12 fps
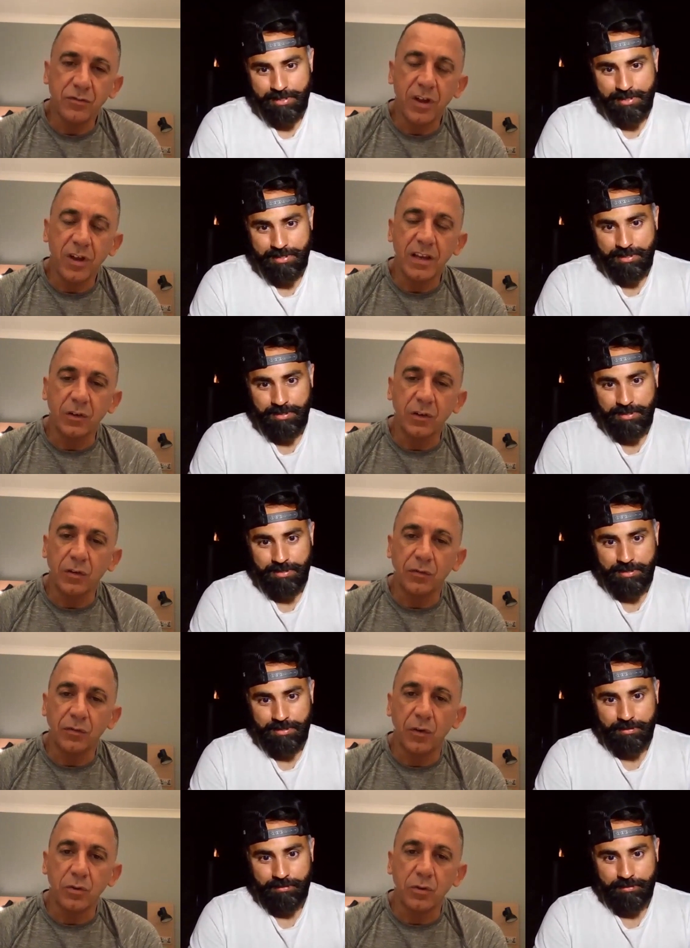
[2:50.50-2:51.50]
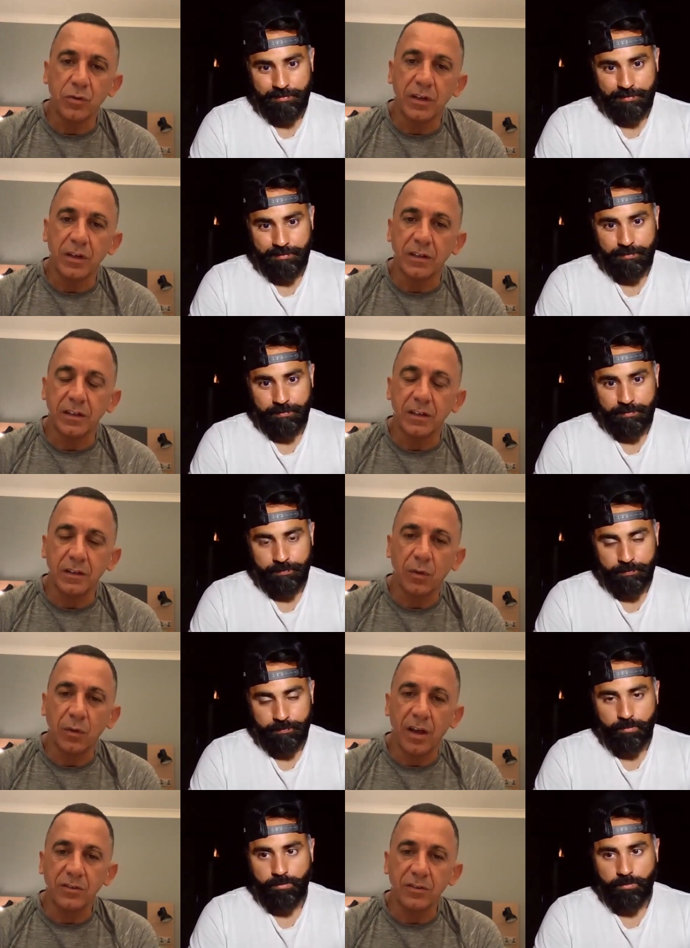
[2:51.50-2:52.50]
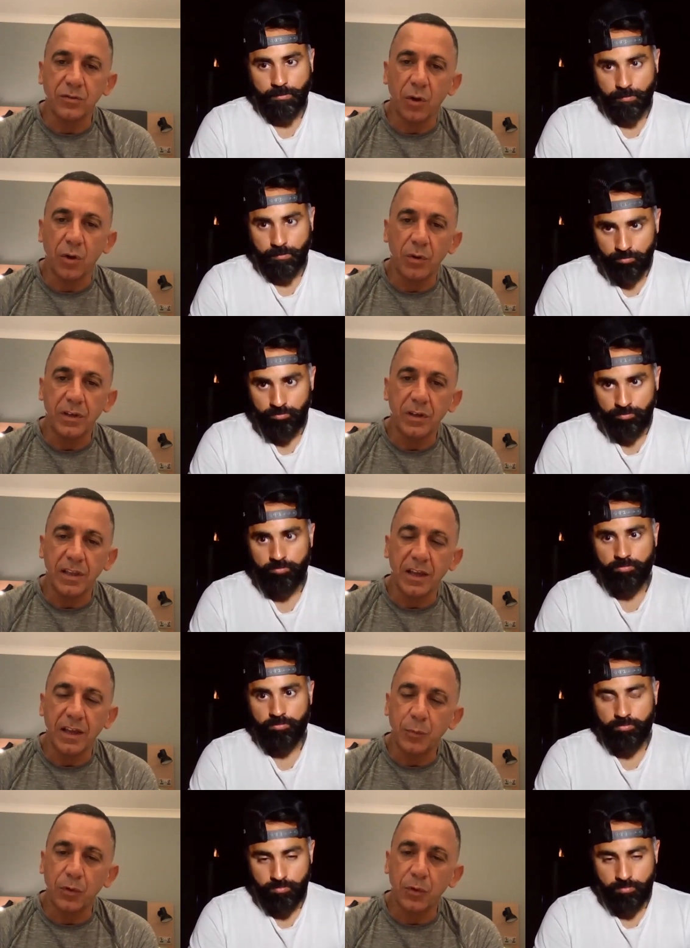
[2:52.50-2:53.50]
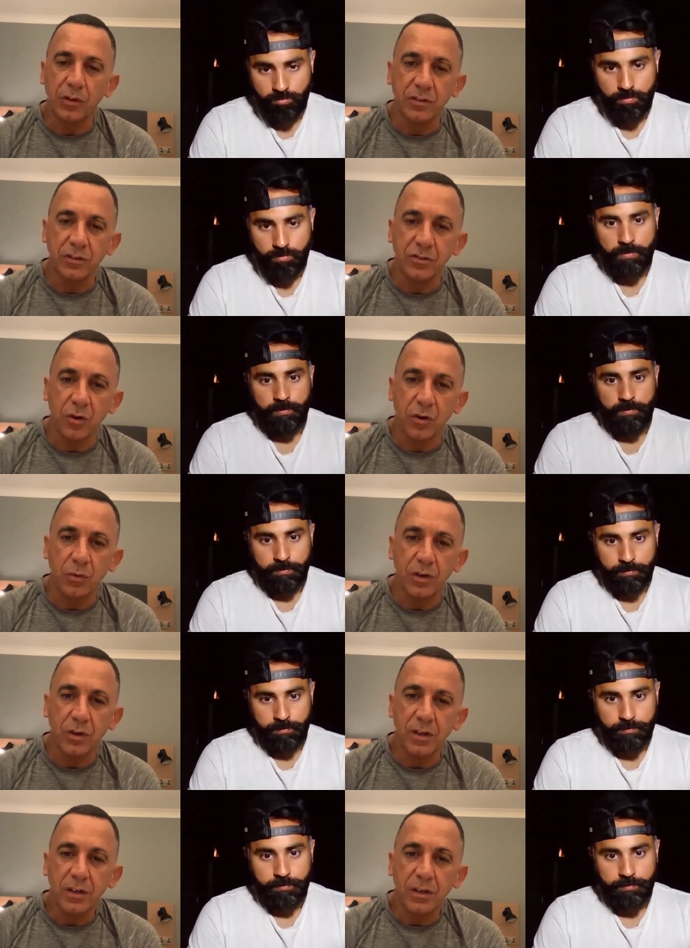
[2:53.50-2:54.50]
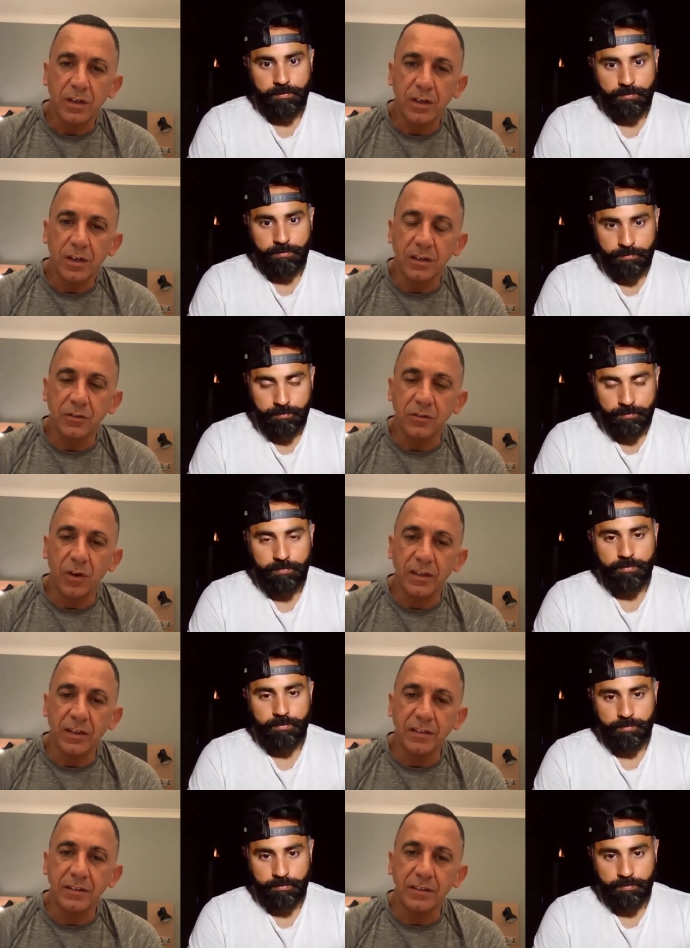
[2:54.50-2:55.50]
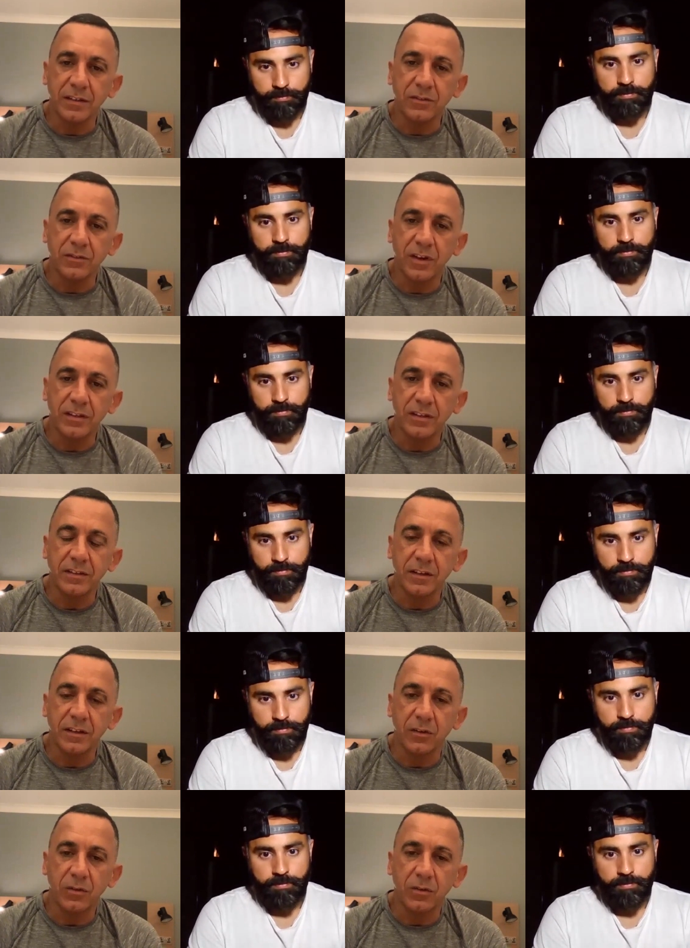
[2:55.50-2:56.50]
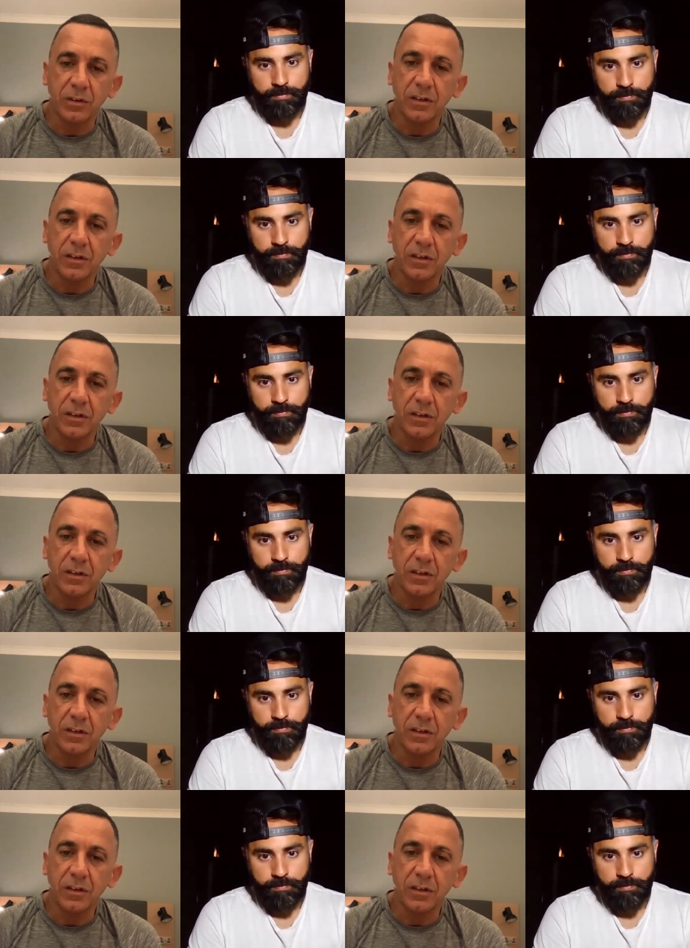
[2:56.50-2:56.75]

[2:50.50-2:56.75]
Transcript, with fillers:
Speaker 1: really looking forward to it. And, you know, as you know, he likes putting on a show. And he's ready to go.